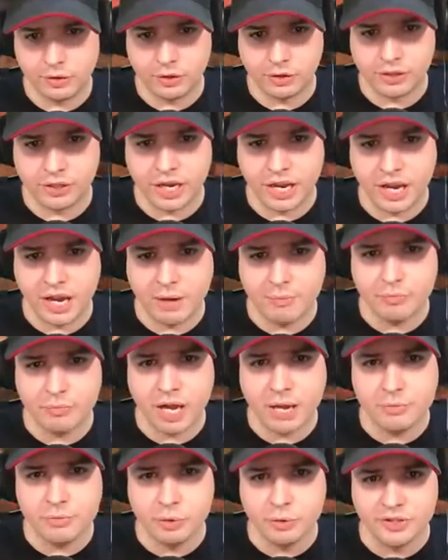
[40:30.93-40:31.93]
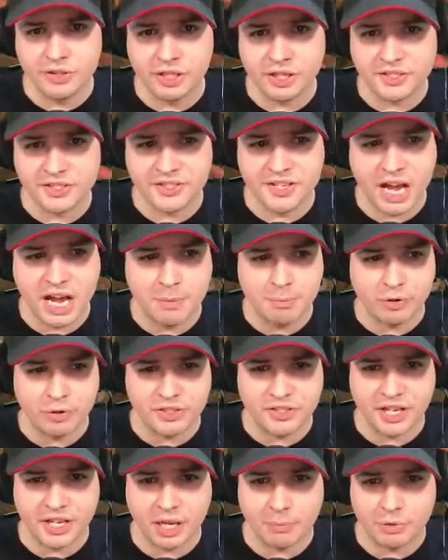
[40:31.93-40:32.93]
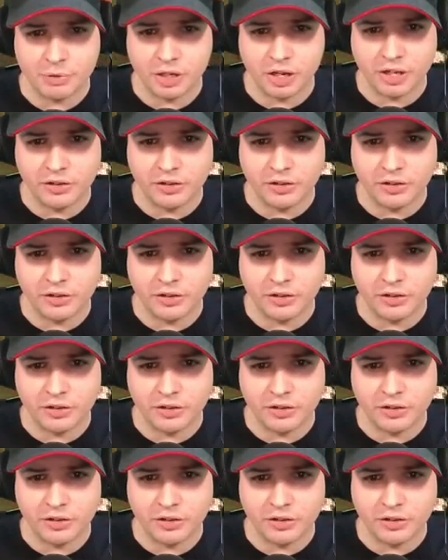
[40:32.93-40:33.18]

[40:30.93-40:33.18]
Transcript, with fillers: Okay, I'm using a sniper setup here.